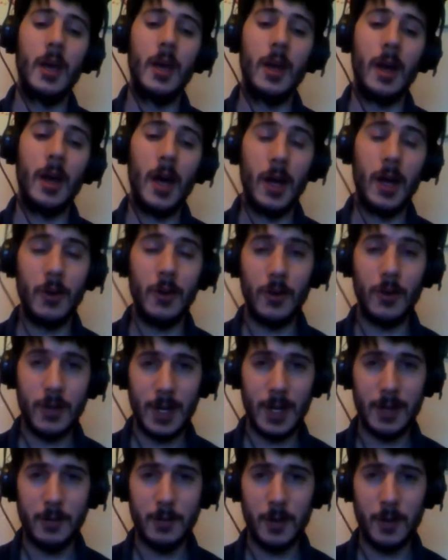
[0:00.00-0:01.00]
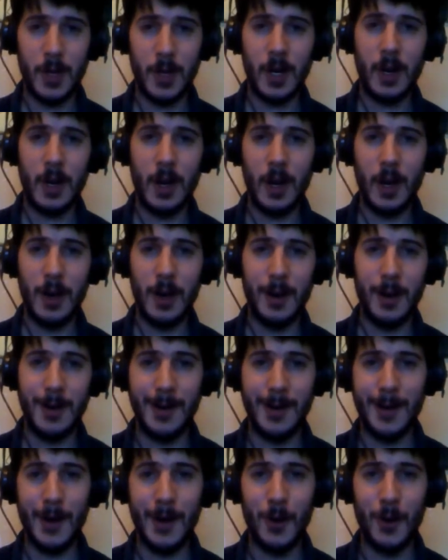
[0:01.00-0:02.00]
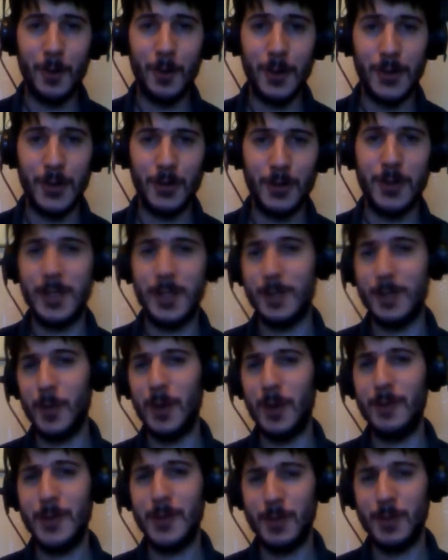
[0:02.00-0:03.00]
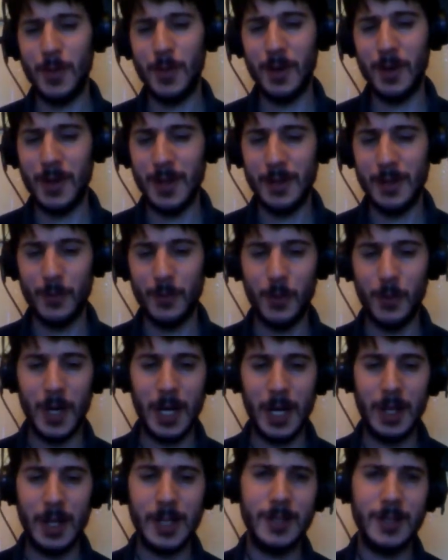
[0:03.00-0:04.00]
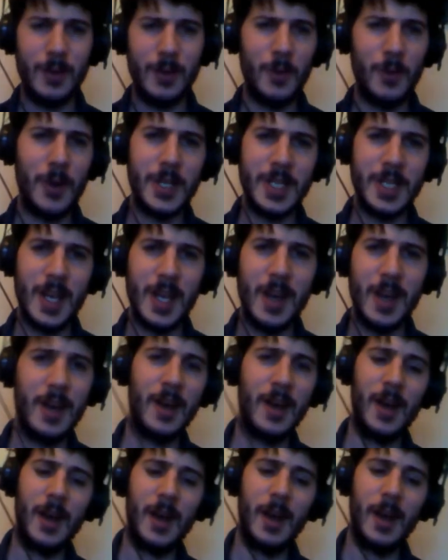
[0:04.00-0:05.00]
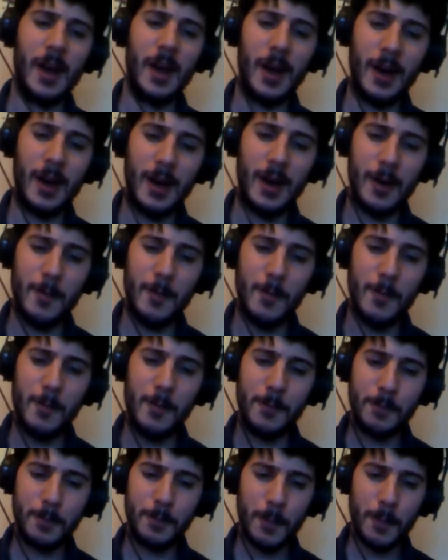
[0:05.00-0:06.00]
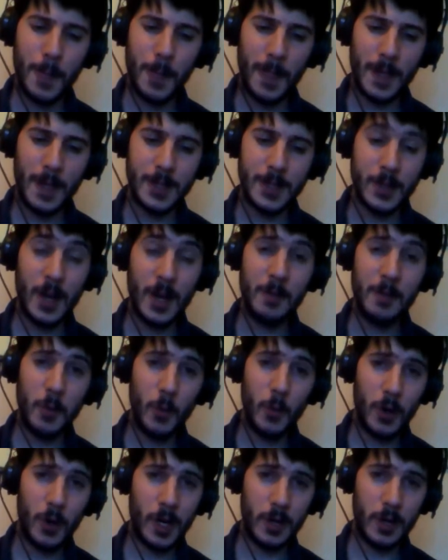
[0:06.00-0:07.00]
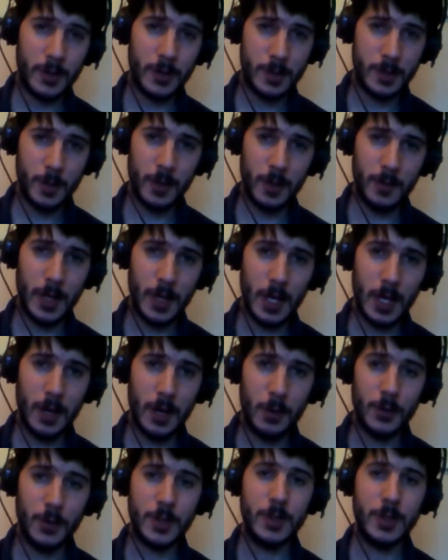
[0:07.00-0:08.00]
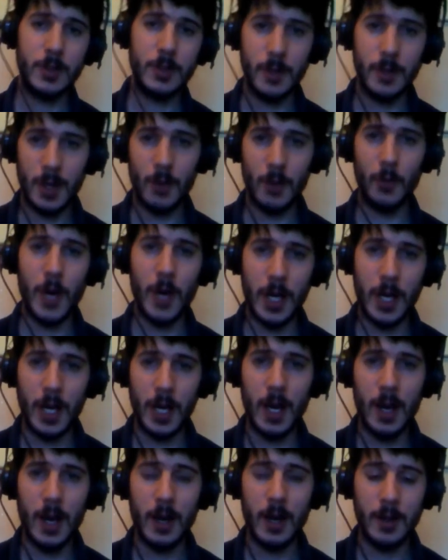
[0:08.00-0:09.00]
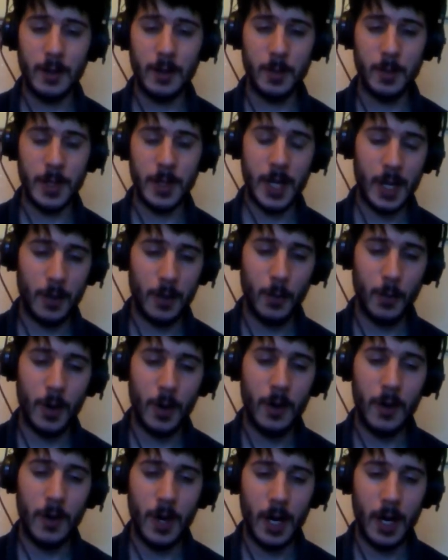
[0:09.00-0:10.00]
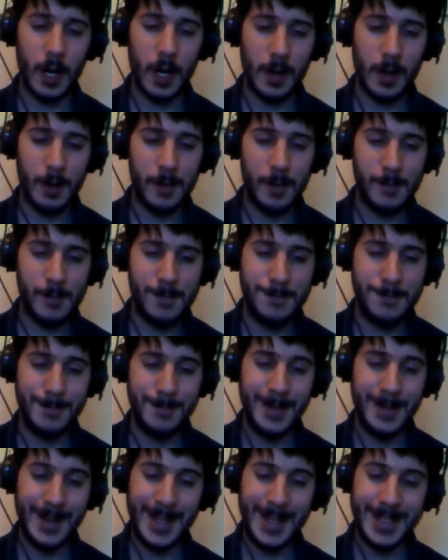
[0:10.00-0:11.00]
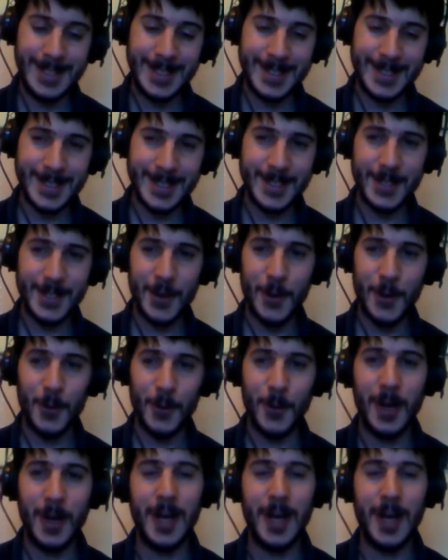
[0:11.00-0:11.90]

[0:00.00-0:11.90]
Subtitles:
and not delivering. I hope you enjoyed the Smurfs, but really that's not where it's at. So I have been working on some other videos. They're not ready yet. They've been taking a while. So